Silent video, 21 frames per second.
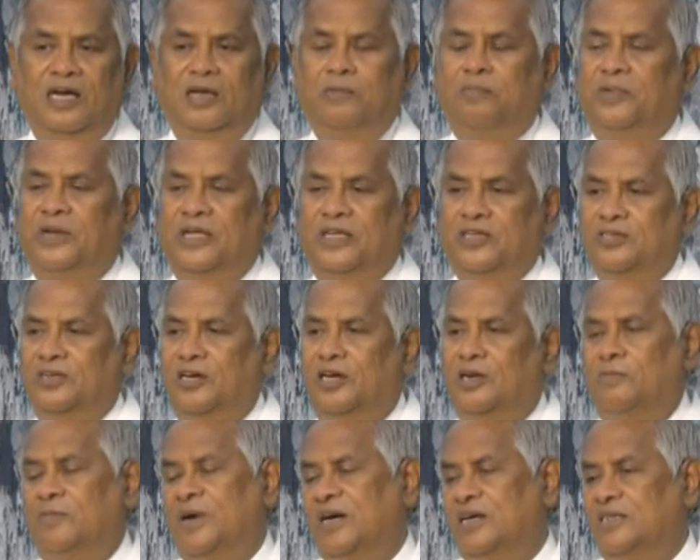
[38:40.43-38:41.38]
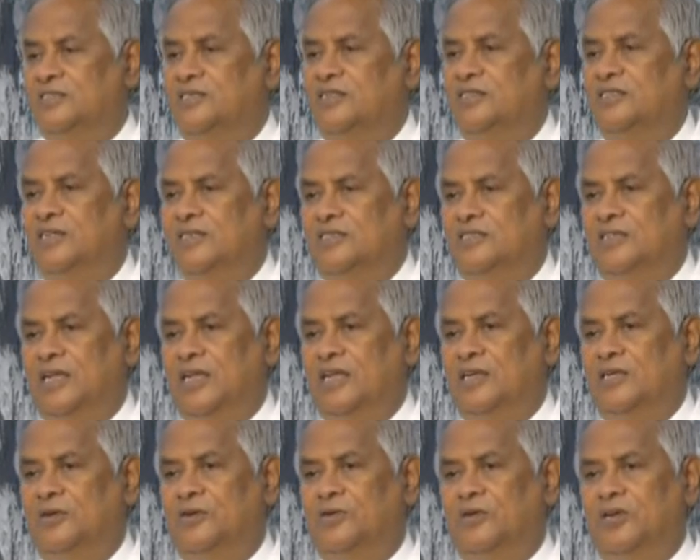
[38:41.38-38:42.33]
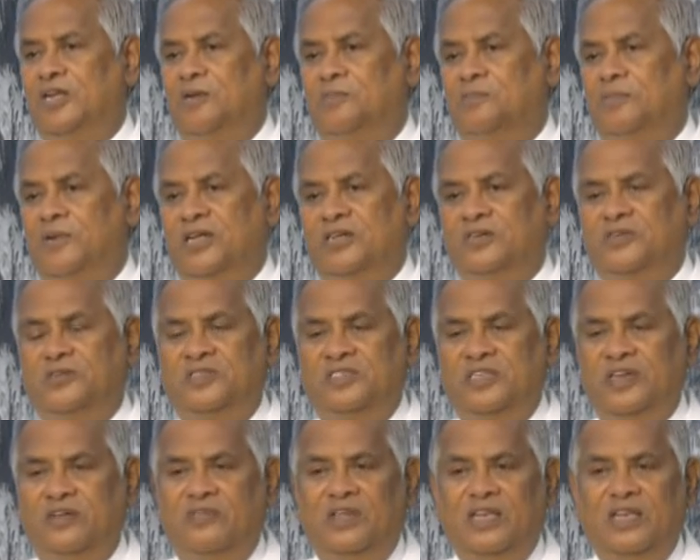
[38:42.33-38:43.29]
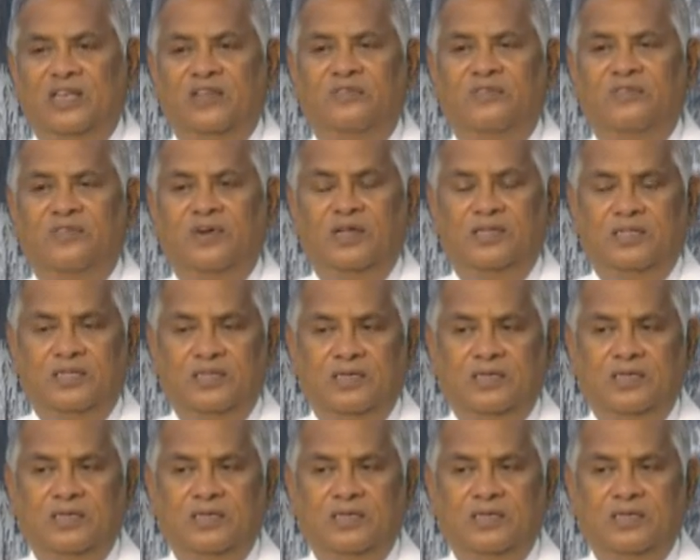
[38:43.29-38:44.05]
I praise God, my Jesus knelt down and prayed to his heavenly Father.